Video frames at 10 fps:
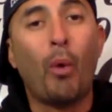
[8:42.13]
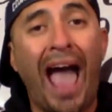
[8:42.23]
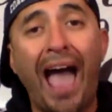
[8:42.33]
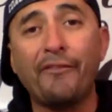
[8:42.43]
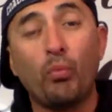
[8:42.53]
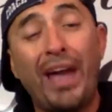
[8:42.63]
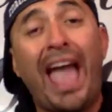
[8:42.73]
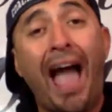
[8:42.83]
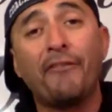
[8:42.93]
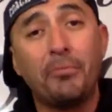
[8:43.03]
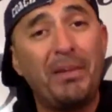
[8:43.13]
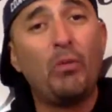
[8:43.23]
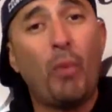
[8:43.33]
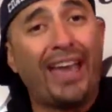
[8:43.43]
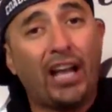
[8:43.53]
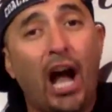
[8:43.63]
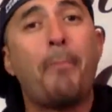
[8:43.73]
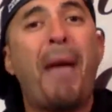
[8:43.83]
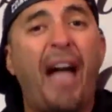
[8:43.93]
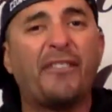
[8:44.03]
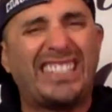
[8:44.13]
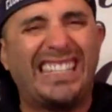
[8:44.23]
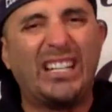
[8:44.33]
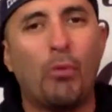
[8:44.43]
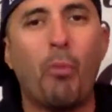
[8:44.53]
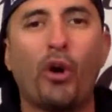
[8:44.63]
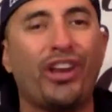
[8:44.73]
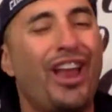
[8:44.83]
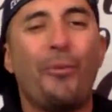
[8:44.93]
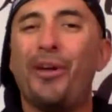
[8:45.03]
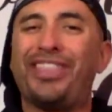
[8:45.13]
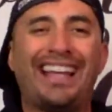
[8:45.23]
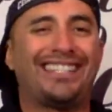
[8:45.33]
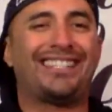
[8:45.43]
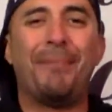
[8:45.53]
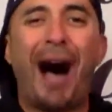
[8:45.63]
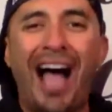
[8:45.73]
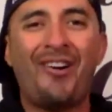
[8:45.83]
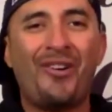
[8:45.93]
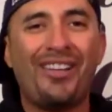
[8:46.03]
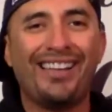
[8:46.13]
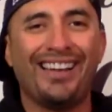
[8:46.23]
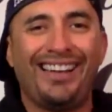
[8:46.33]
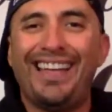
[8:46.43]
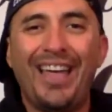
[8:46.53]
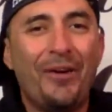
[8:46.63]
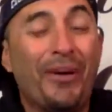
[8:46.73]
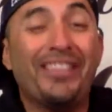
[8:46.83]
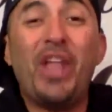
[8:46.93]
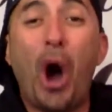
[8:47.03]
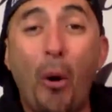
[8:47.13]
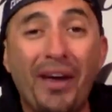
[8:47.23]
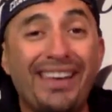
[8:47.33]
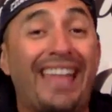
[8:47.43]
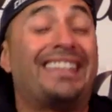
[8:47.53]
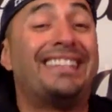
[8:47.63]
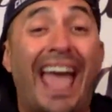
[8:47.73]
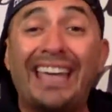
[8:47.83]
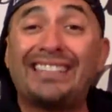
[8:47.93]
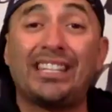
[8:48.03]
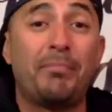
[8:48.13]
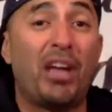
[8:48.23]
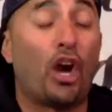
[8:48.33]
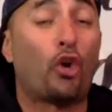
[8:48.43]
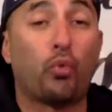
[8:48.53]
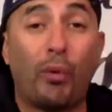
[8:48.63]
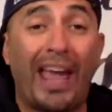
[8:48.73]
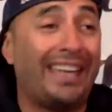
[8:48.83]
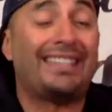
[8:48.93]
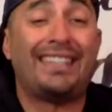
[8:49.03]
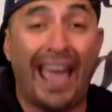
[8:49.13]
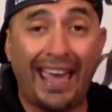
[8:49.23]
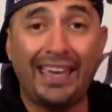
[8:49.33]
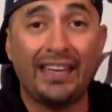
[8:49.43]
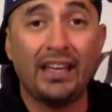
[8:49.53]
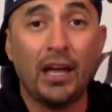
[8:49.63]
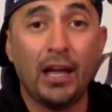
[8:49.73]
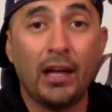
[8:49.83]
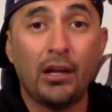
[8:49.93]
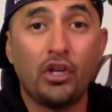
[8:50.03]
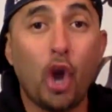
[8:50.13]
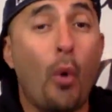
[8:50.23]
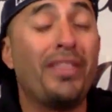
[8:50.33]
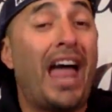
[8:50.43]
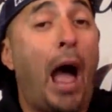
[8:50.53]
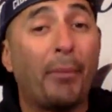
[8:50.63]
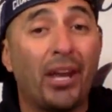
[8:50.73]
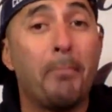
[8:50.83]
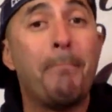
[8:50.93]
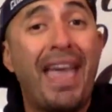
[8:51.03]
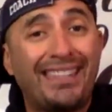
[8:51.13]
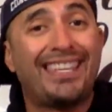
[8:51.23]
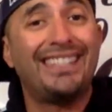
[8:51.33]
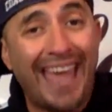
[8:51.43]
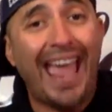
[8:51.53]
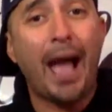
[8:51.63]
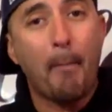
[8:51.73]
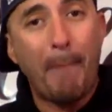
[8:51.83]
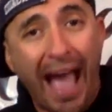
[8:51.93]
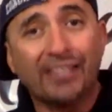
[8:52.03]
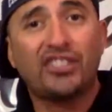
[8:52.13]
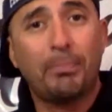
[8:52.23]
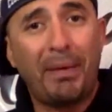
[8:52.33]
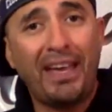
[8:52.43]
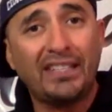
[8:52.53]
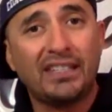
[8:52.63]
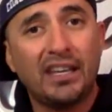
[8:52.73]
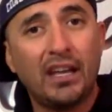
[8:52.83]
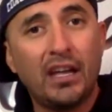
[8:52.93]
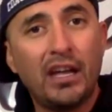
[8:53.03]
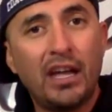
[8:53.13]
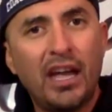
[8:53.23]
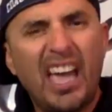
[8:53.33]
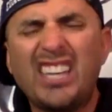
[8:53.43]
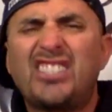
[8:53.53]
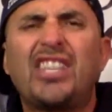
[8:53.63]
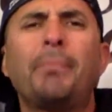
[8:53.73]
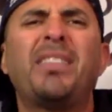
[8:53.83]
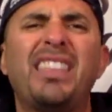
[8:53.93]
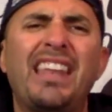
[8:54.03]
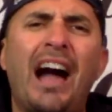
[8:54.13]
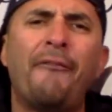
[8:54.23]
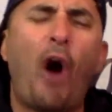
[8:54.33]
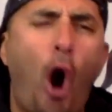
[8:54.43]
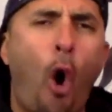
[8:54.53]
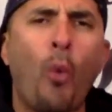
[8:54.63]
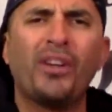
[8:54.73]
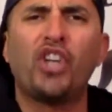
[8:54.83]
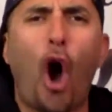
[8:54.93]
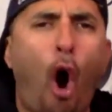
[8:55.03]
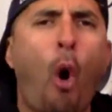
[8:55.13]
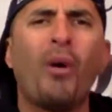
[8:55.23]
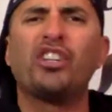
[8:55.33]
So having me wake up every single morning with that smile, with knowing that today is going to be a great day, knowing that I'm going to make today a masterpiece, is something that I've always,